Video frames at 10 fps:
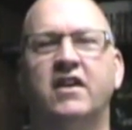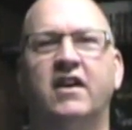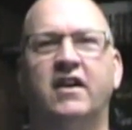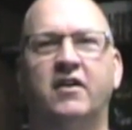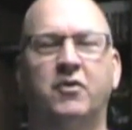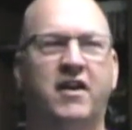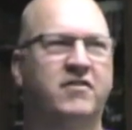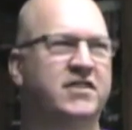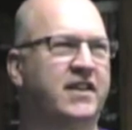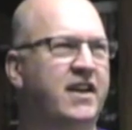uh, when I
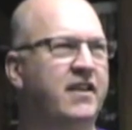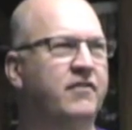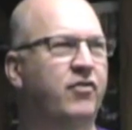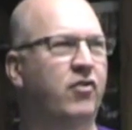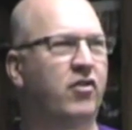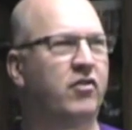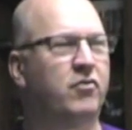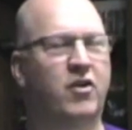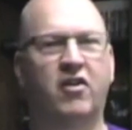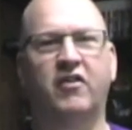was a kid for
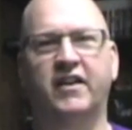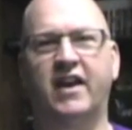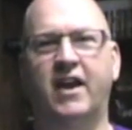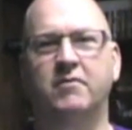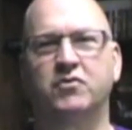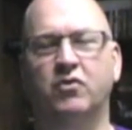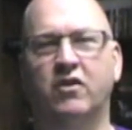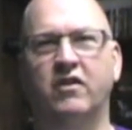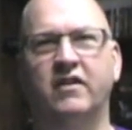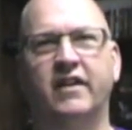where all the games
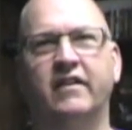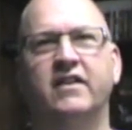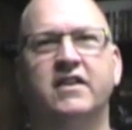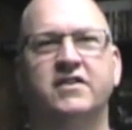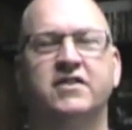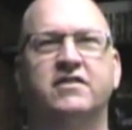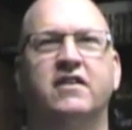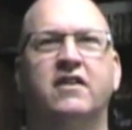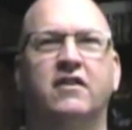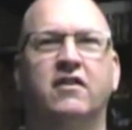were, and just
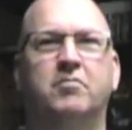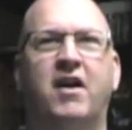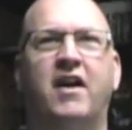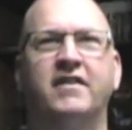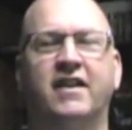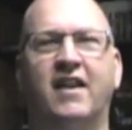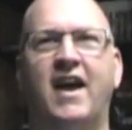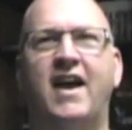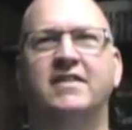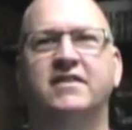look behind the
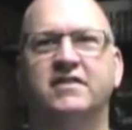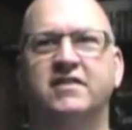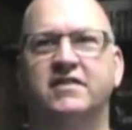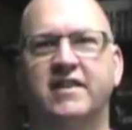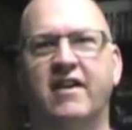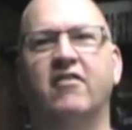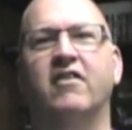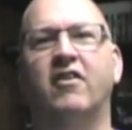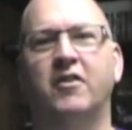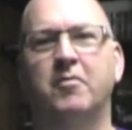glass and just stare at
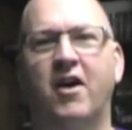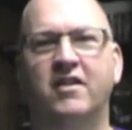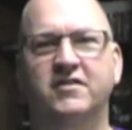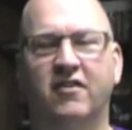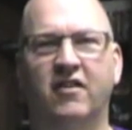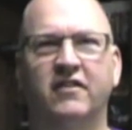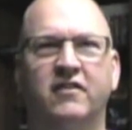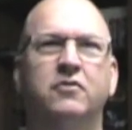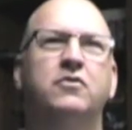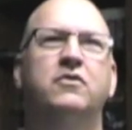all the box art and
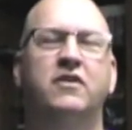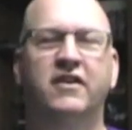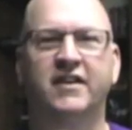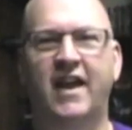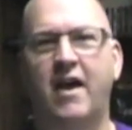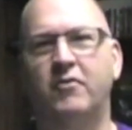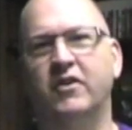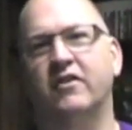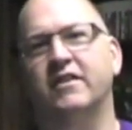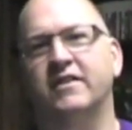oh look at that
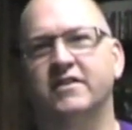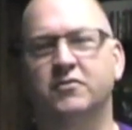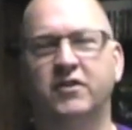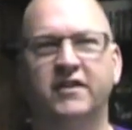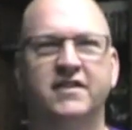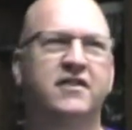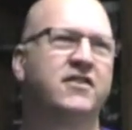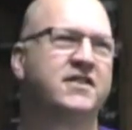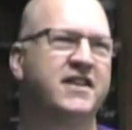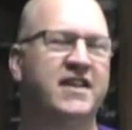one, look at this one, this
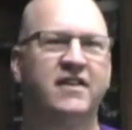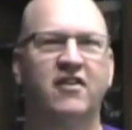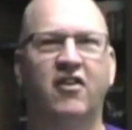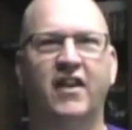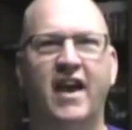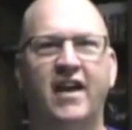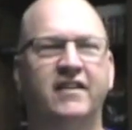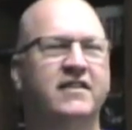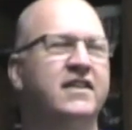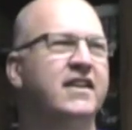looks neat and all that, and